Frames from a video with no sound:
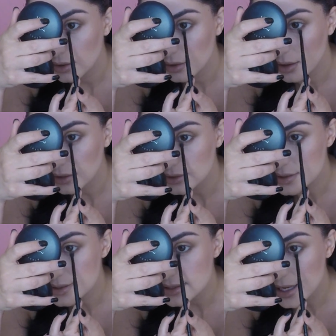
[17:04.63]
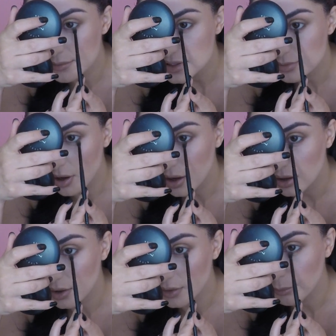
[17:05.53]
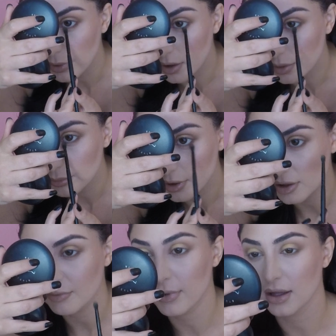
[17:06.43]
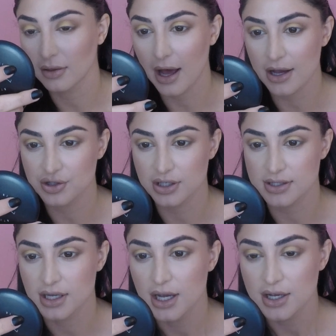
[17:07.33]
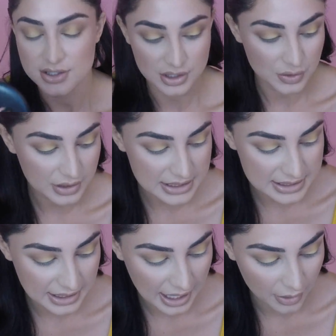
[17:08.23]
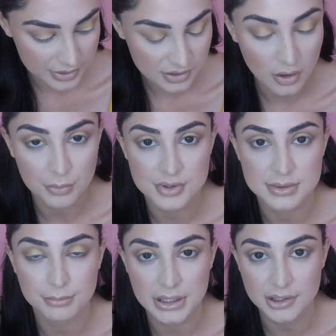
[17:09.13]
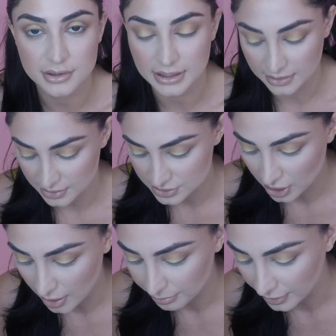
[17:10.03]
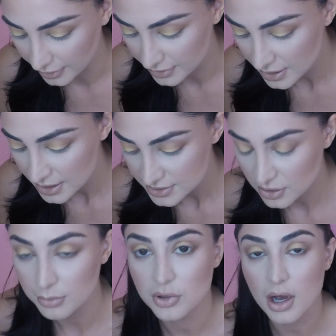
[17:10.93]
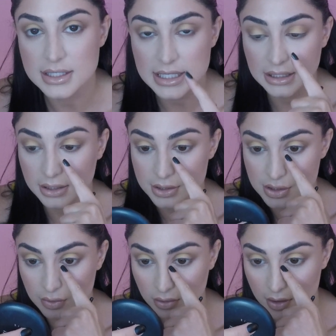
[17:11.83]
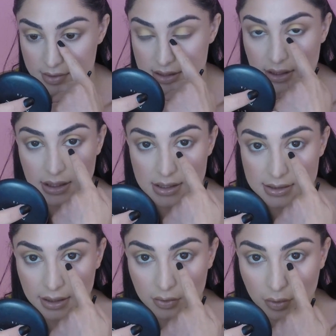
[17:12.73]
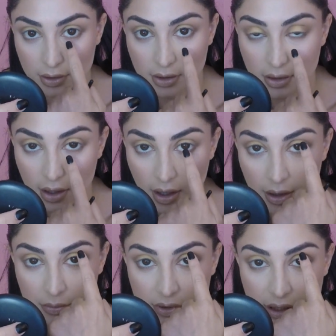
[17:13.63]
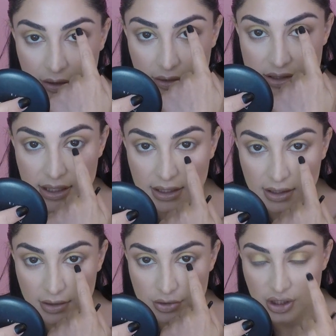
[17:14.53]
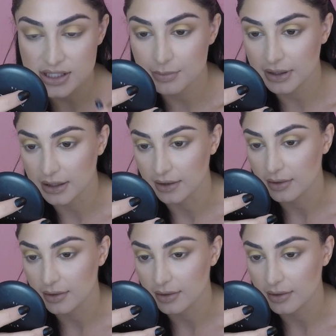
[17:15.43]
at the same spot on the bottom part of my lashes. So you could see how it's almost mirroring the top part. So I'm not taking it too close to the inside corner. I'm literally taking it just beneath.